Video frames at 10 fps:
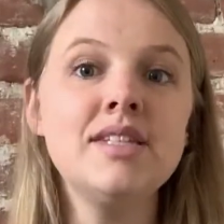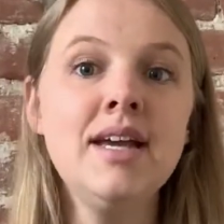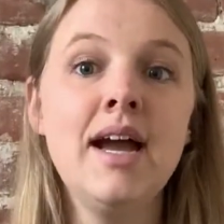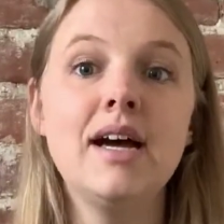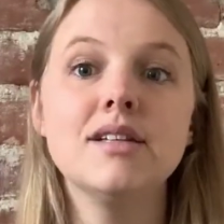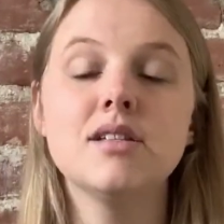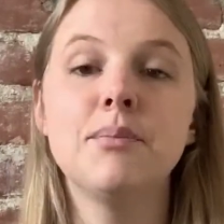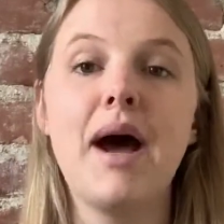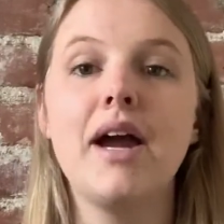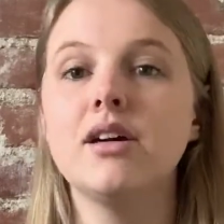And the
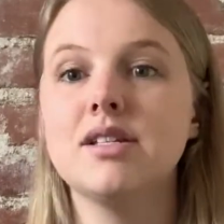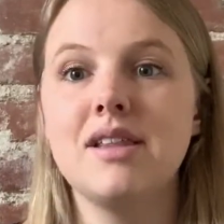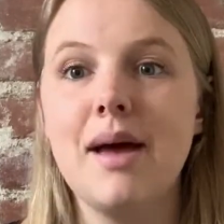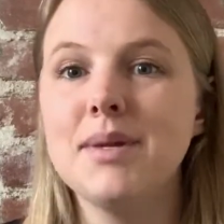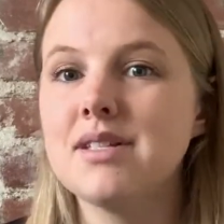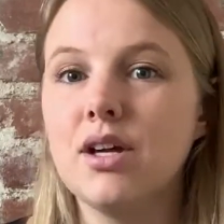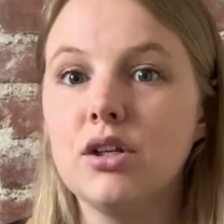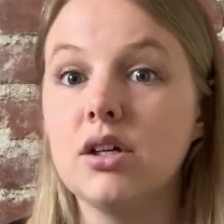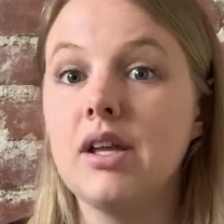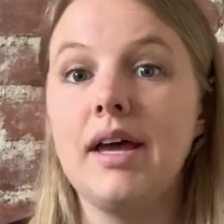buyer, to them, it's going to
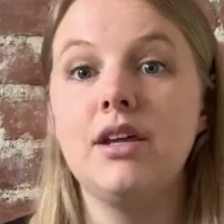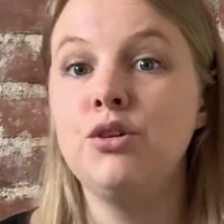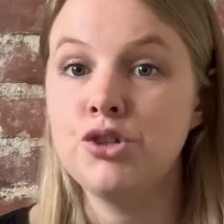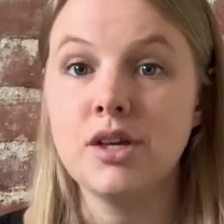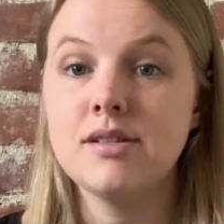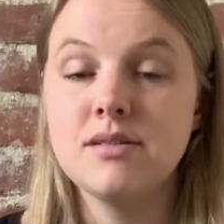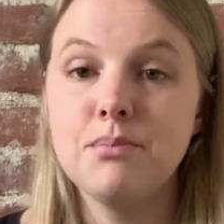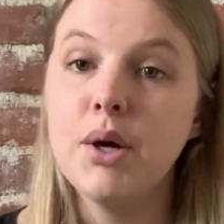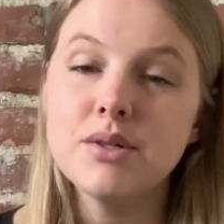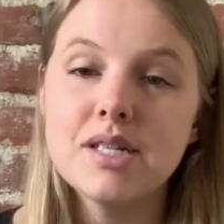look like you just
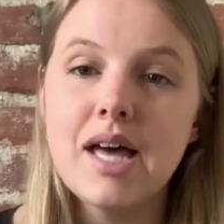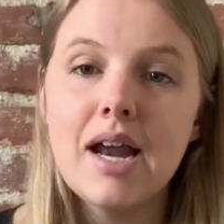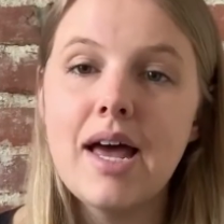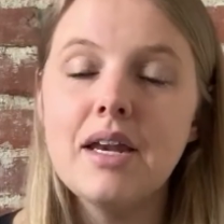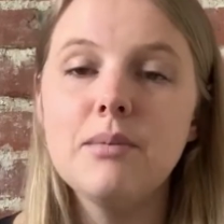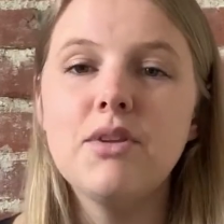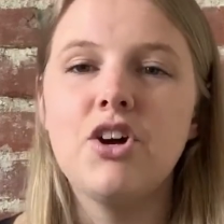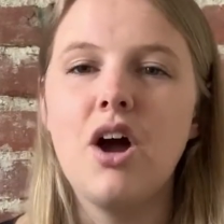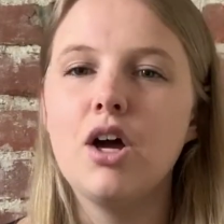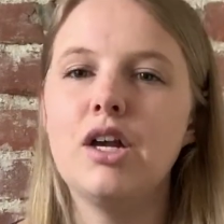posted that item. They're
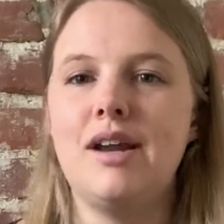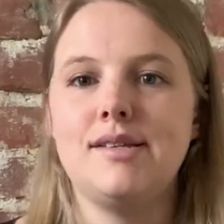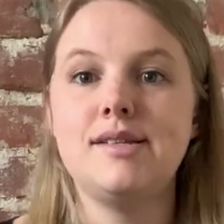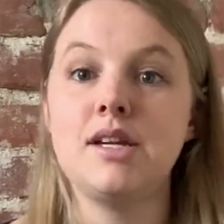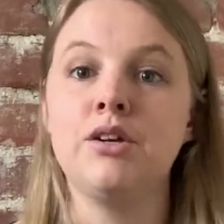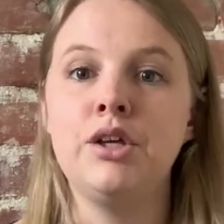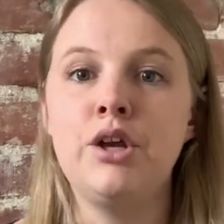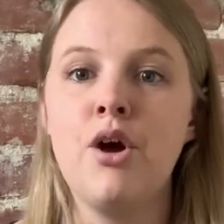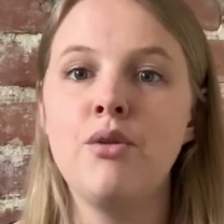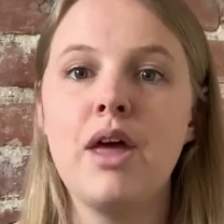not going to necessarily
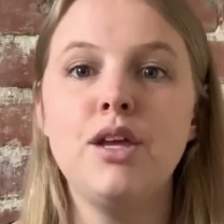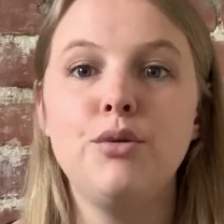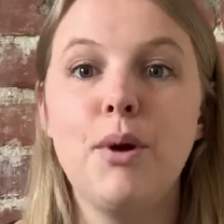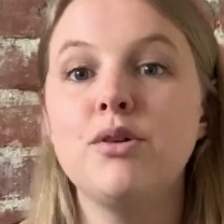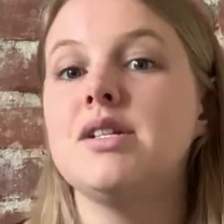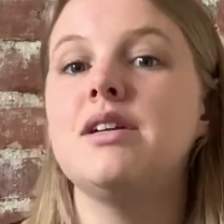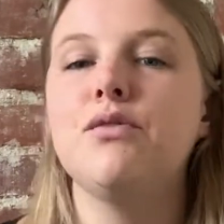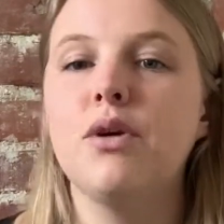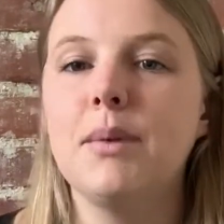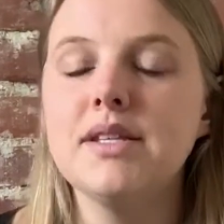know that you posted it
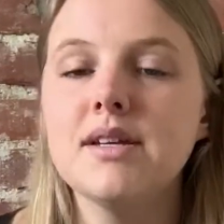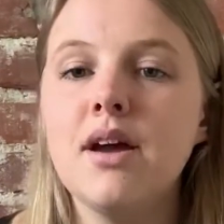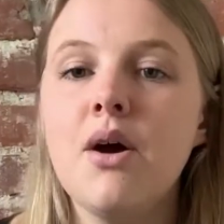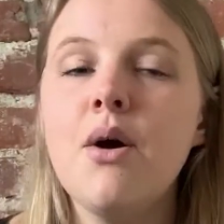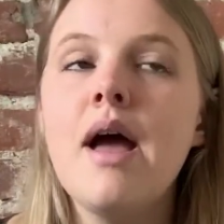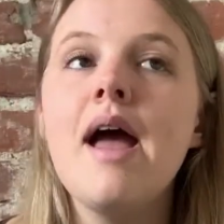4 months ago.